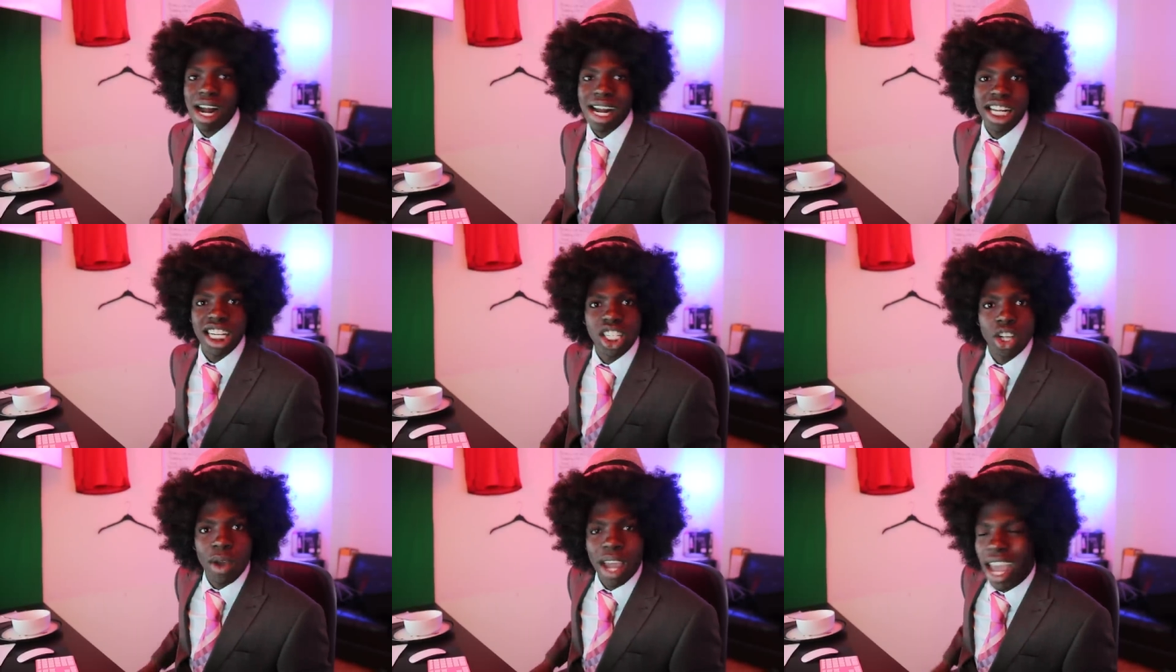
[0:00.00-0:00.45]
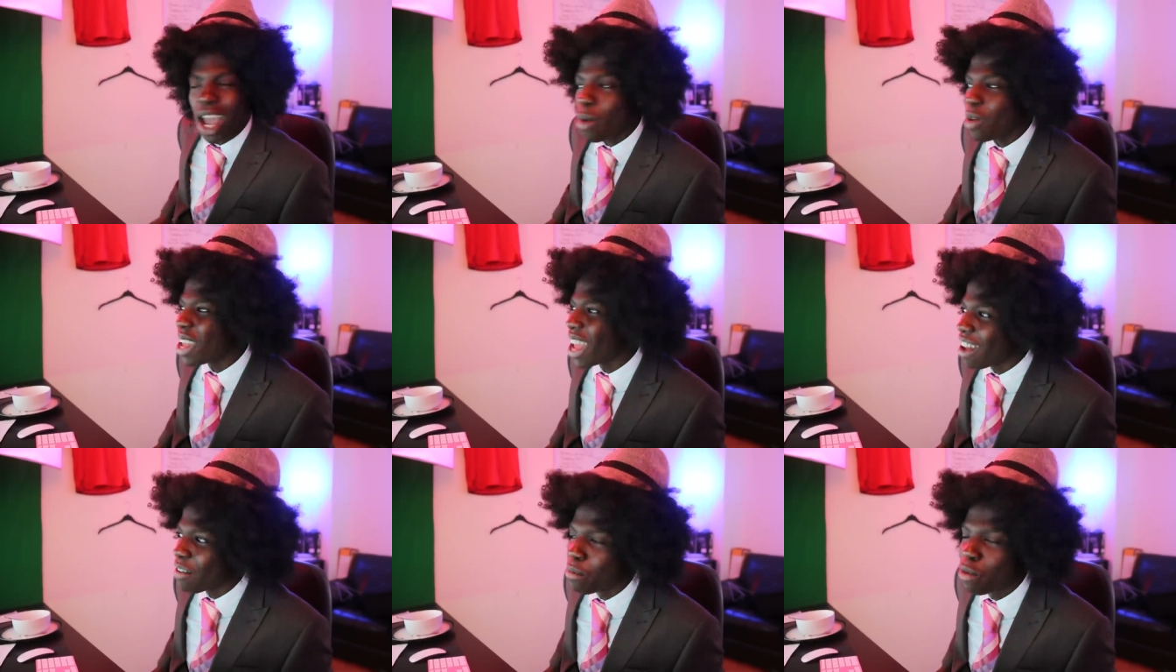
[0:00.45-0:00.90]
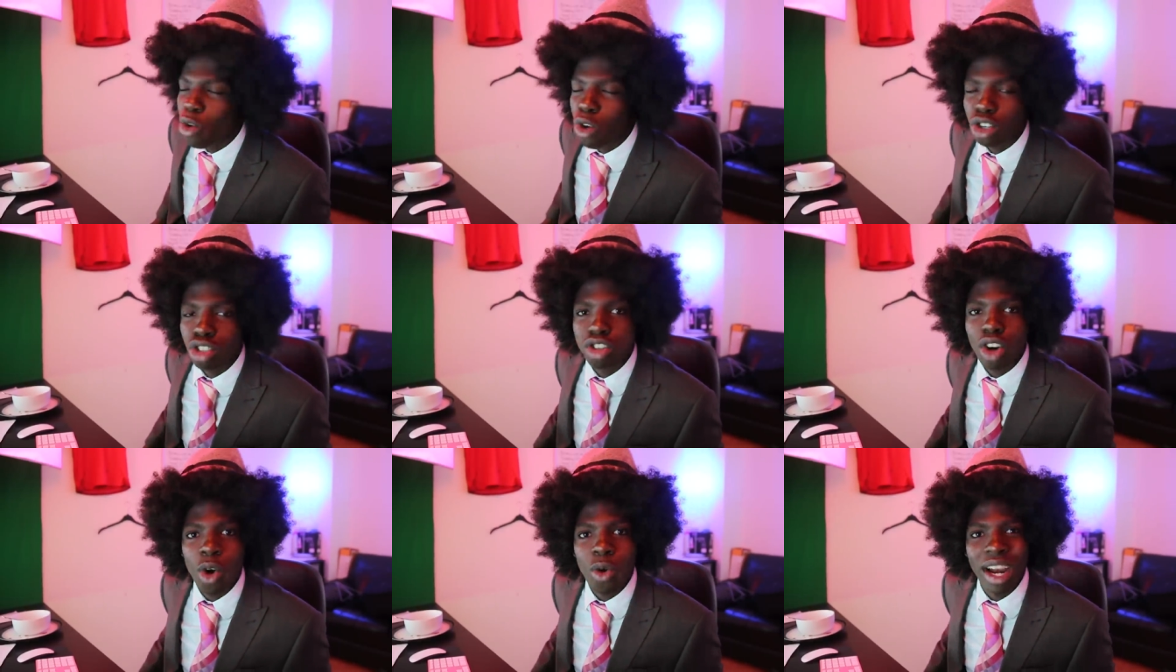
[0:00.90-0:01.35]
Right, so here we have
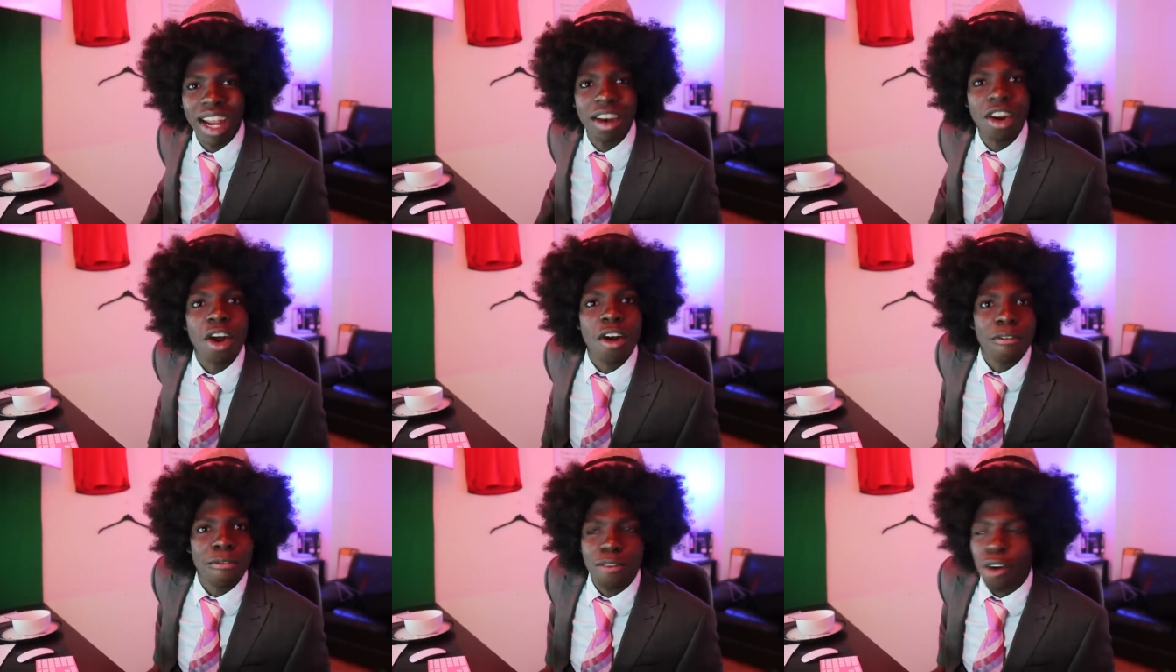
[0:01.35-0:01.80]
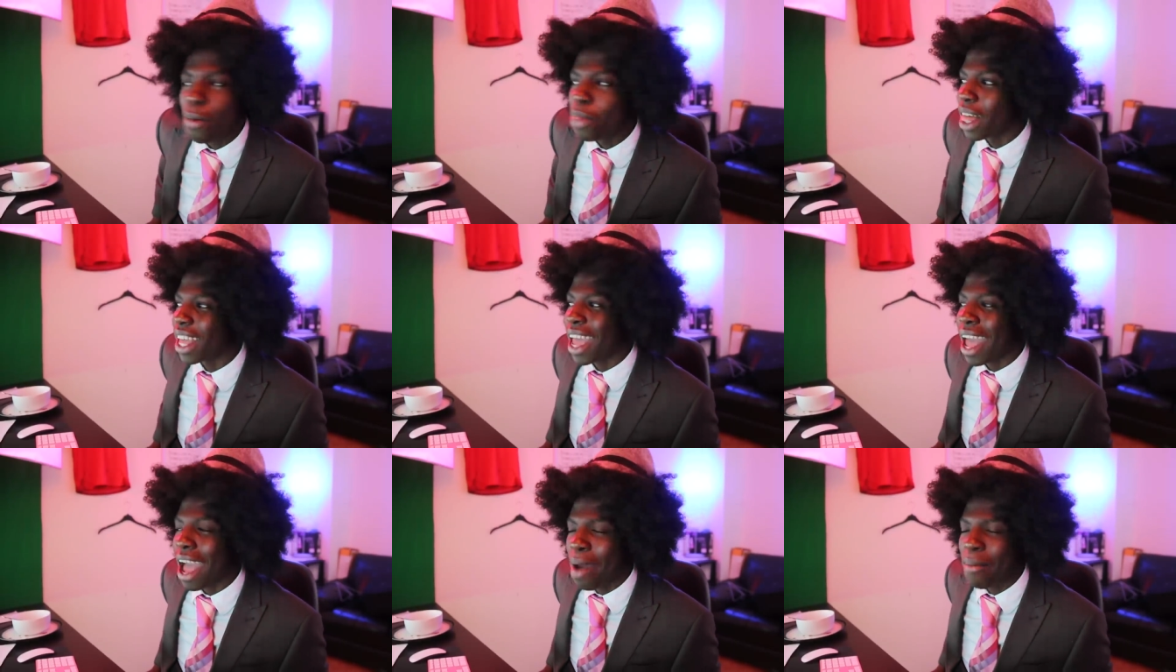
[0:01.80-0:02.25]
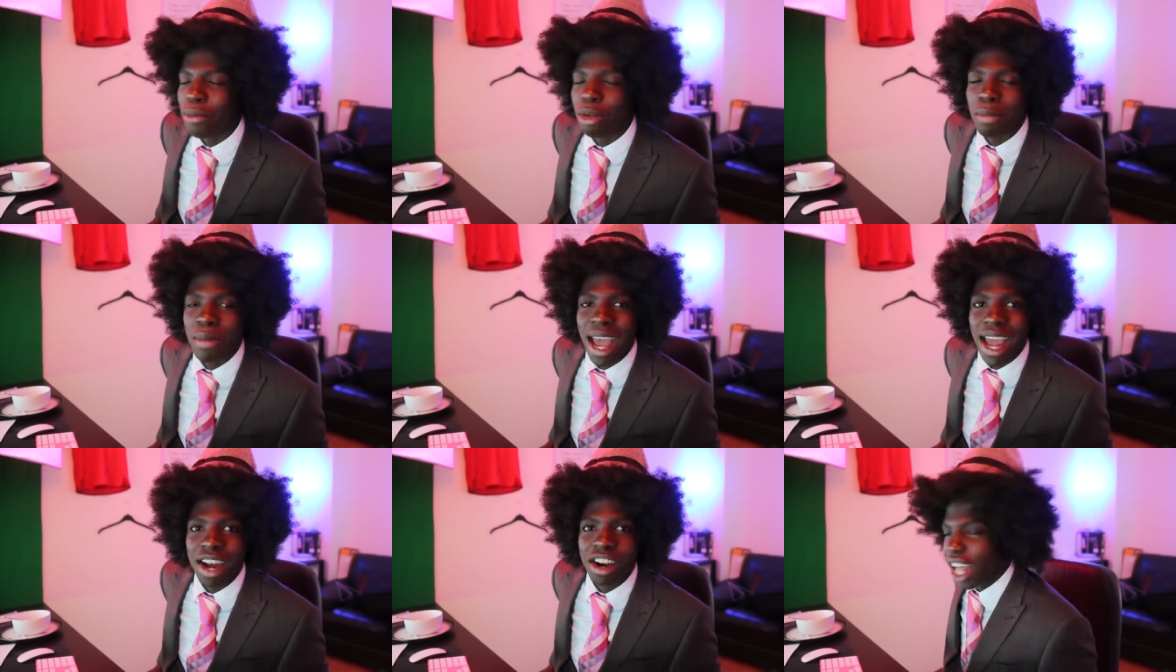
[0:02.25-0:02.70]
more trolling from the
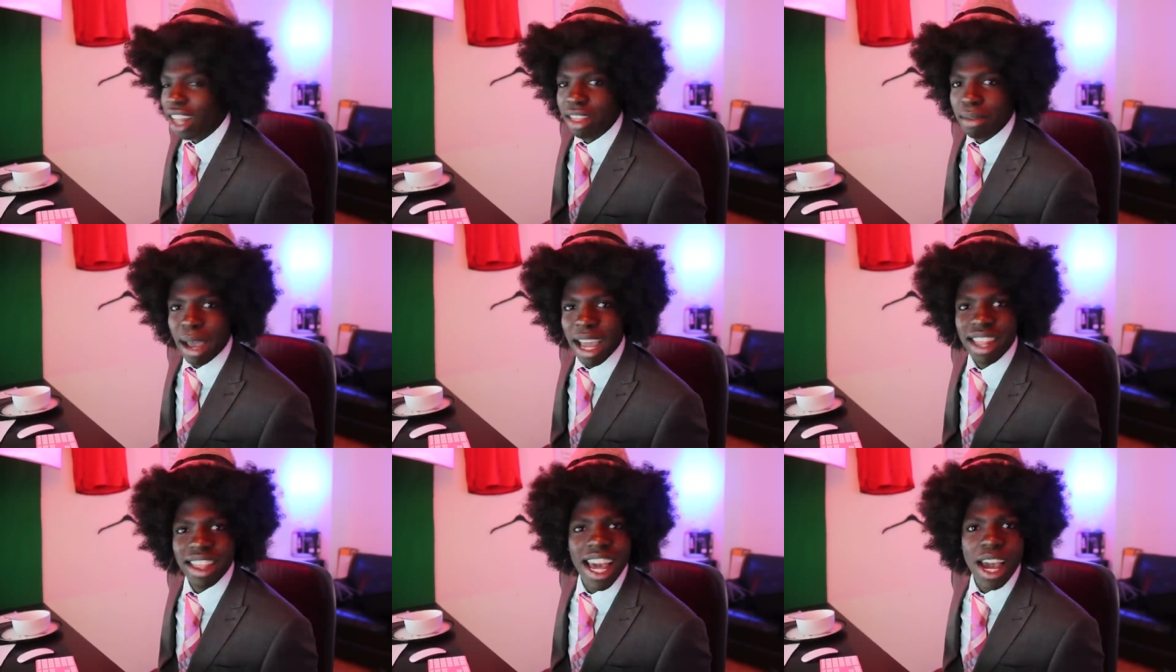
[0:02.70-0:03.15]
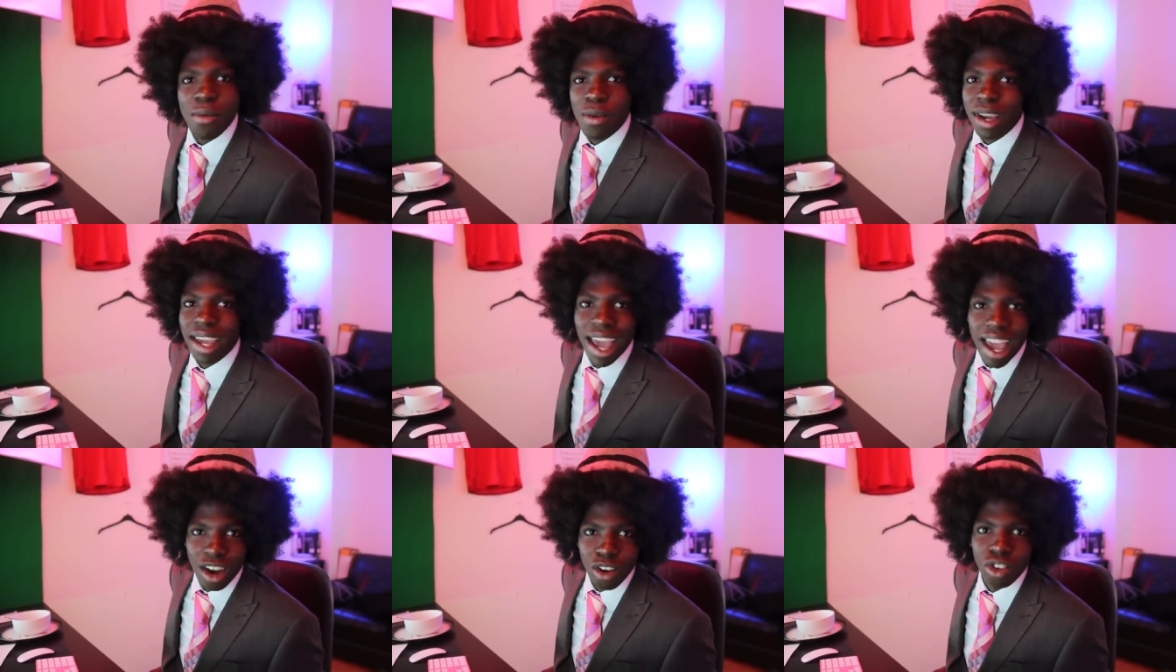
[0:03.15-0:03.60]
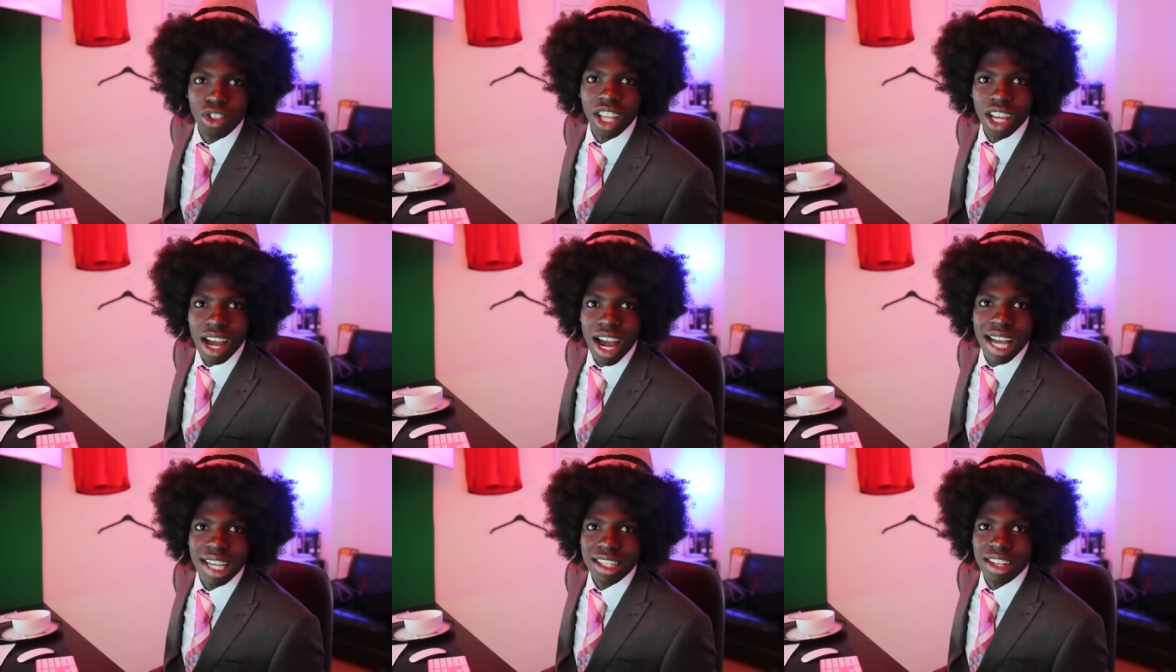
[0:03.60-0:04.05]
cameramen. And mate, they were getting on the
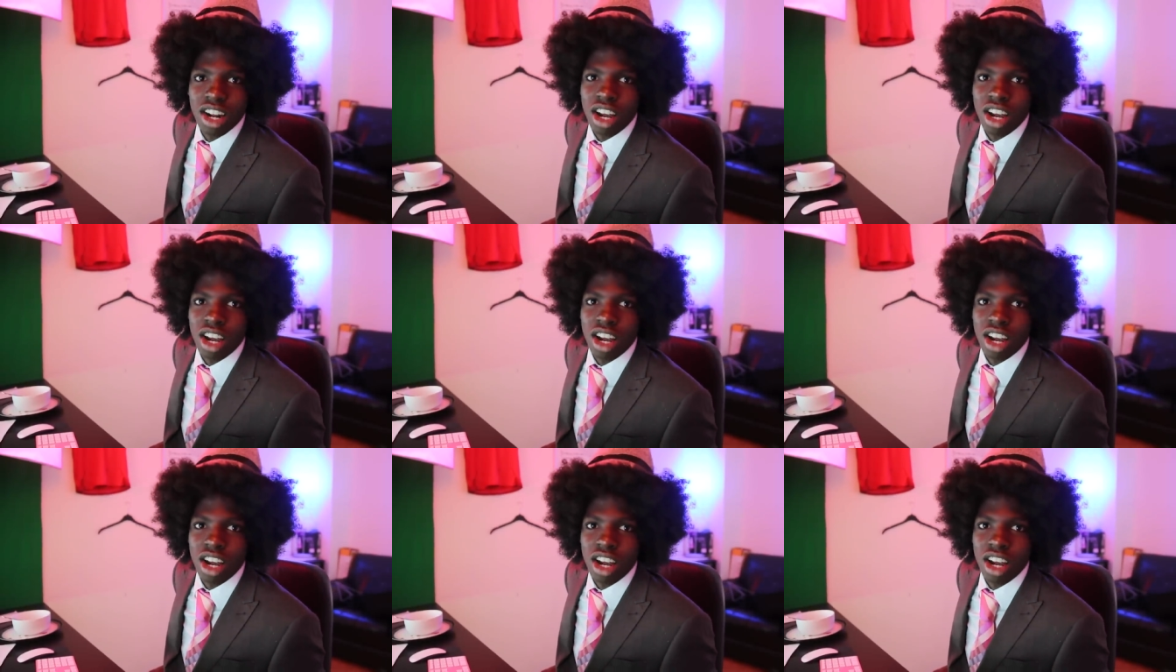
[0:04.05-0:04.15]
guy's